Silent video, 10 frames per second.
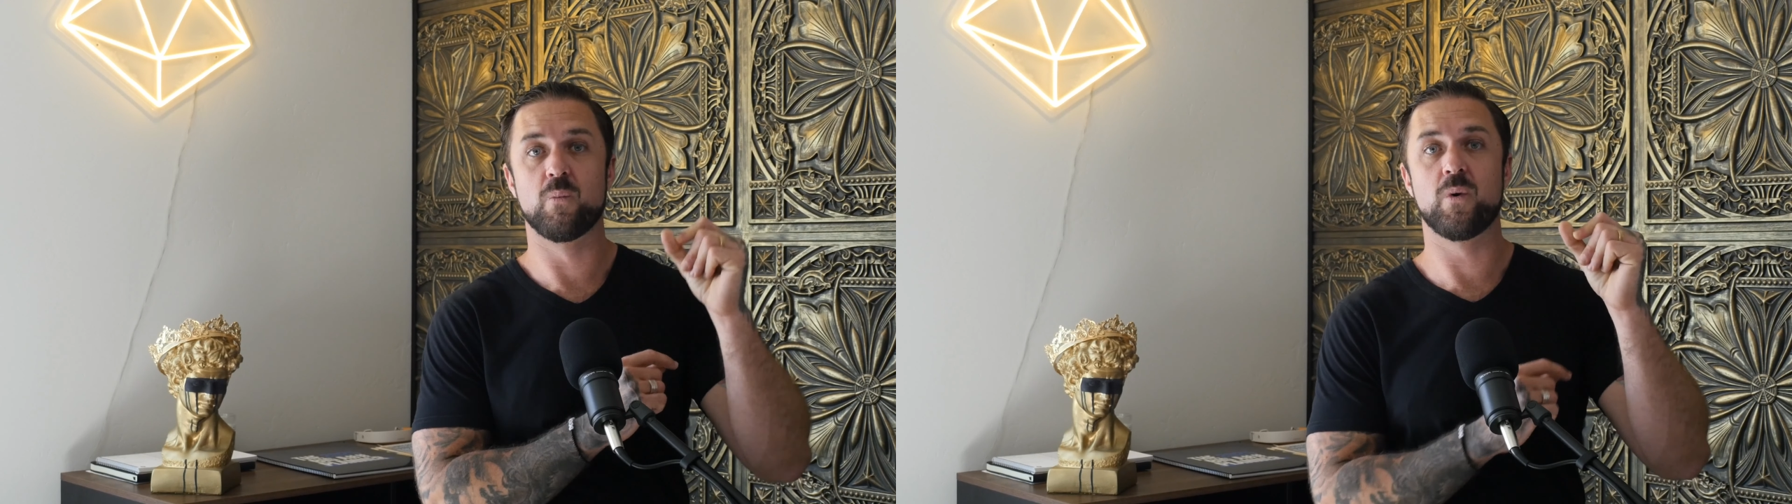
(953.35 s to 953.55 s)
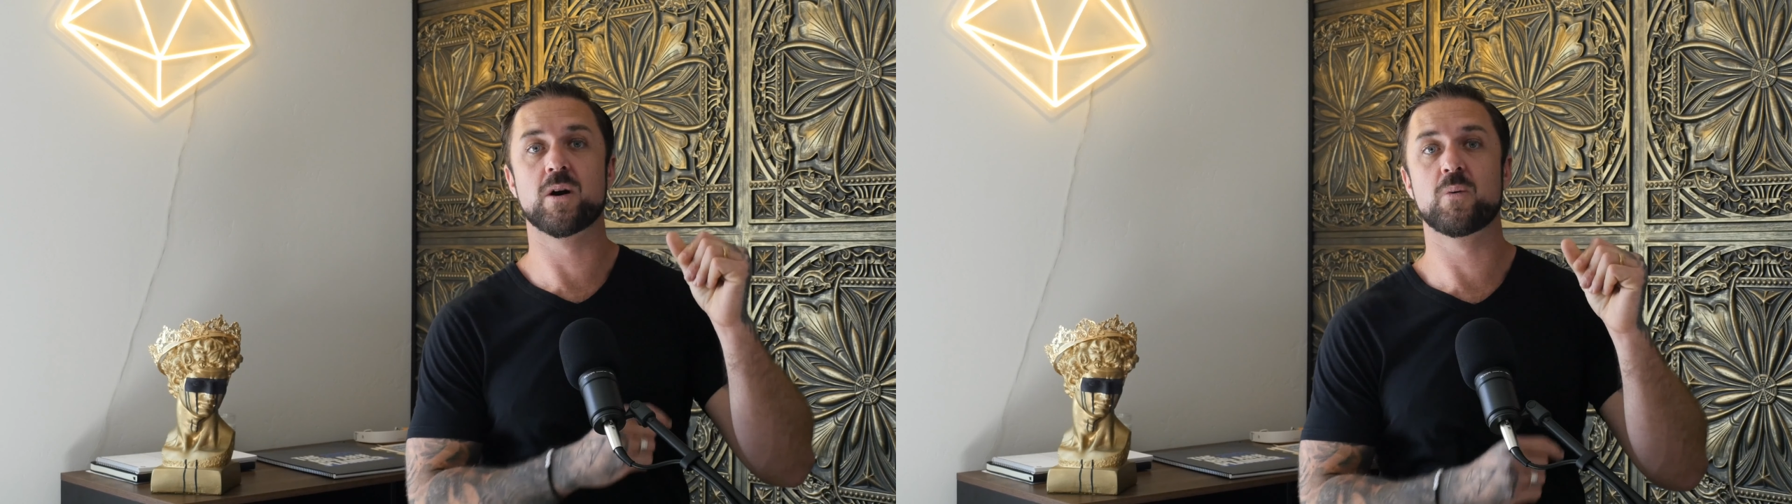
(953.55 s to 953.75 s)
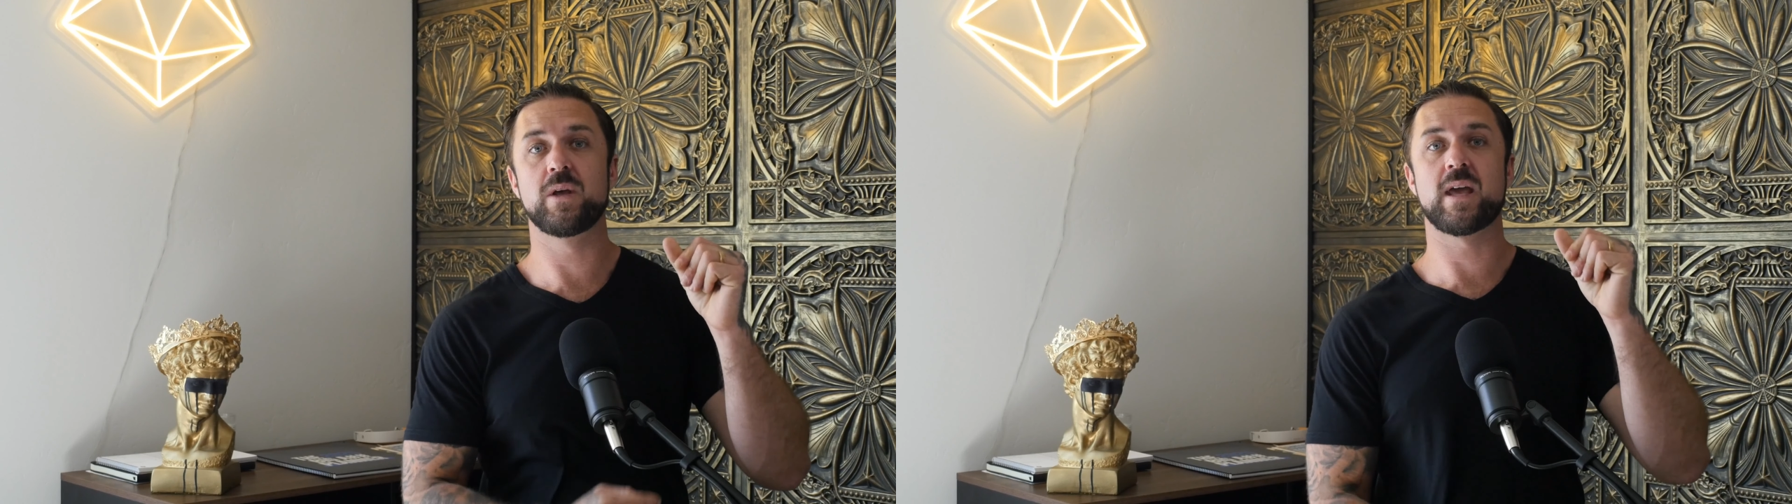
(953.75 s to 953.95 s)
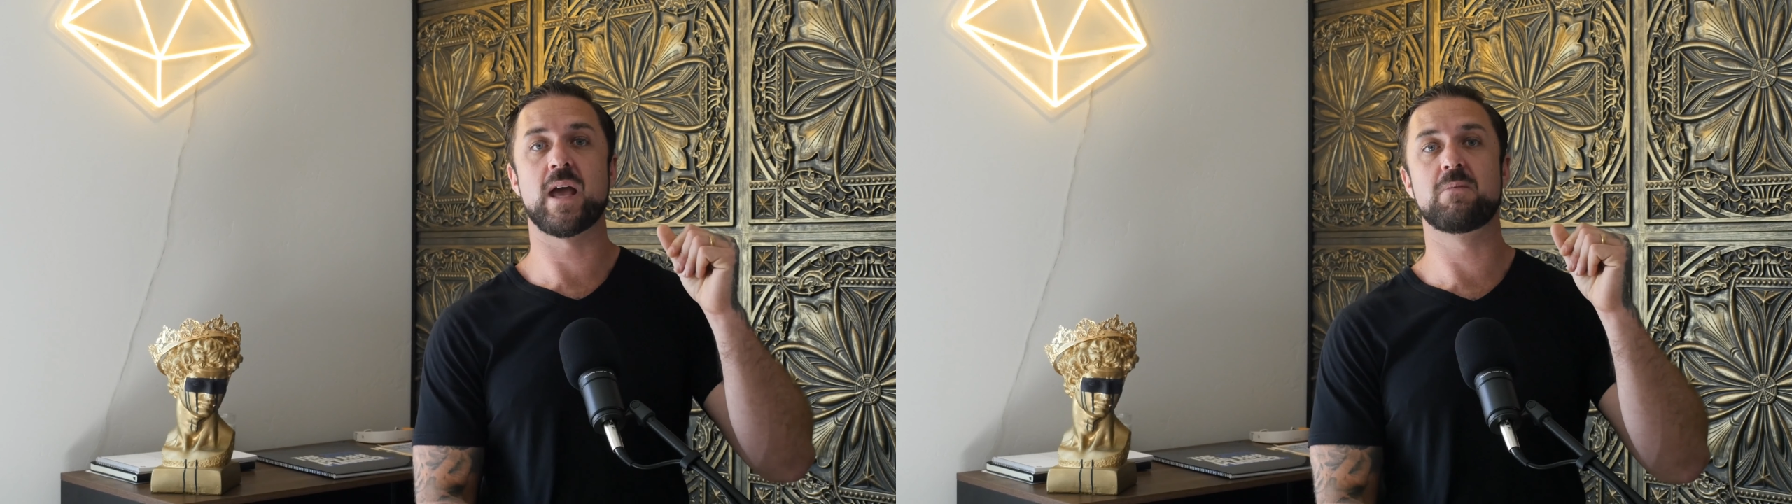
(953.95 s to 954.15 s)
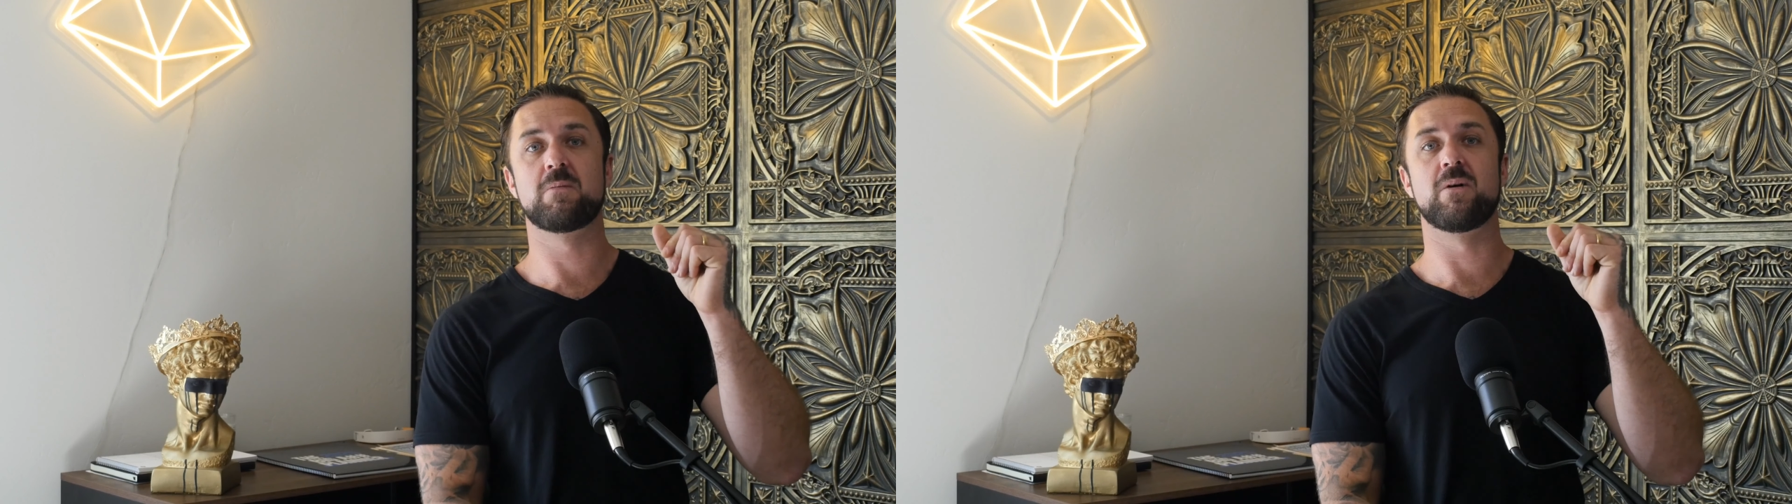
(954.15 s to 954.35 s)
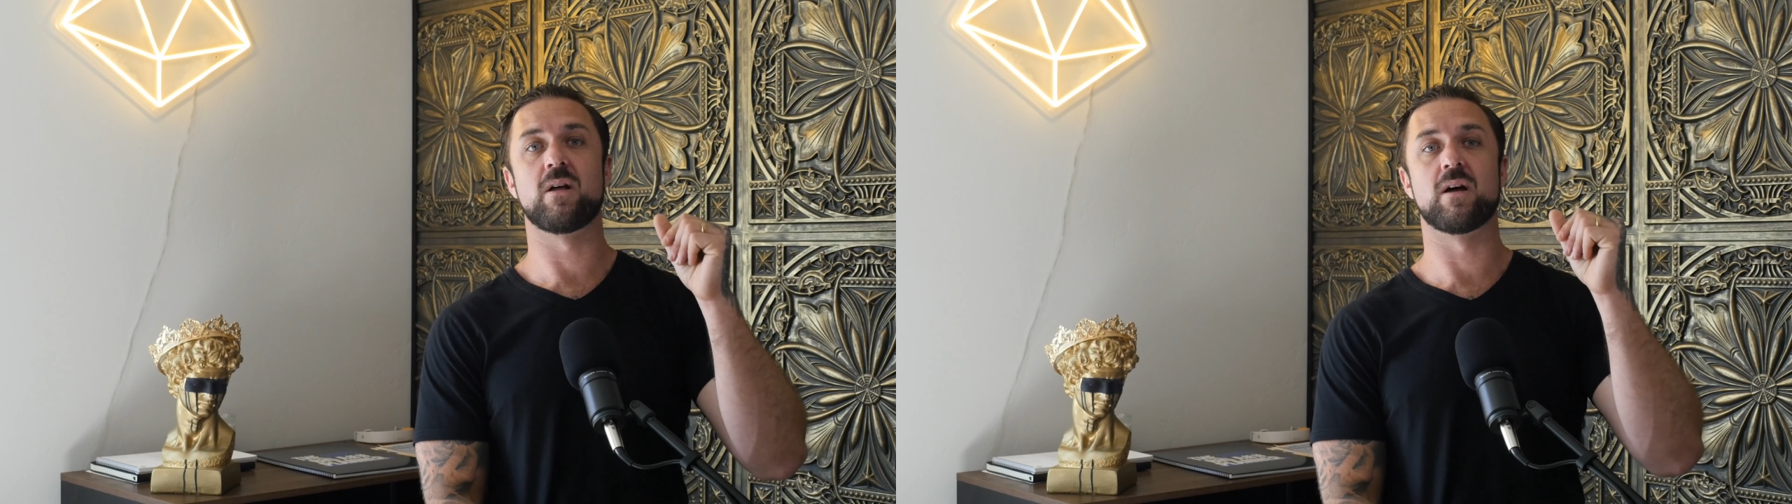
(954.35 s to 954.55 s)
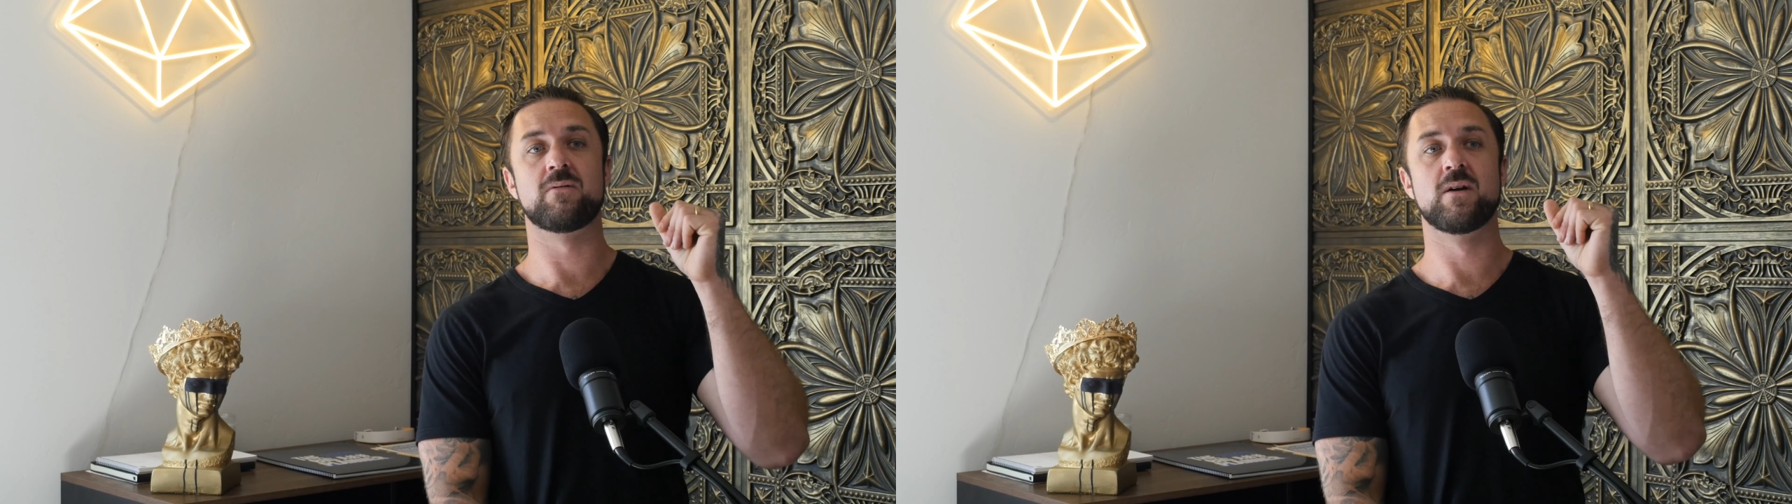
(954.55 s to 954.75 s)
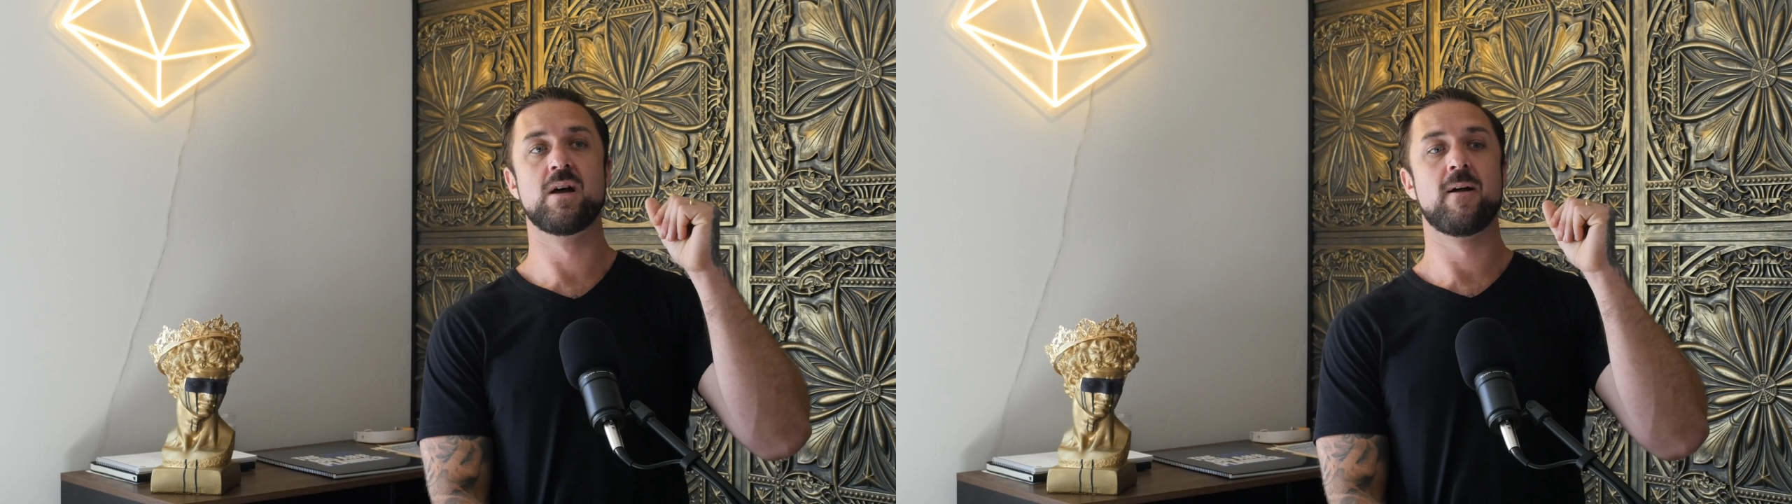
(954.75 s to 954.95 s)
What are we capable of?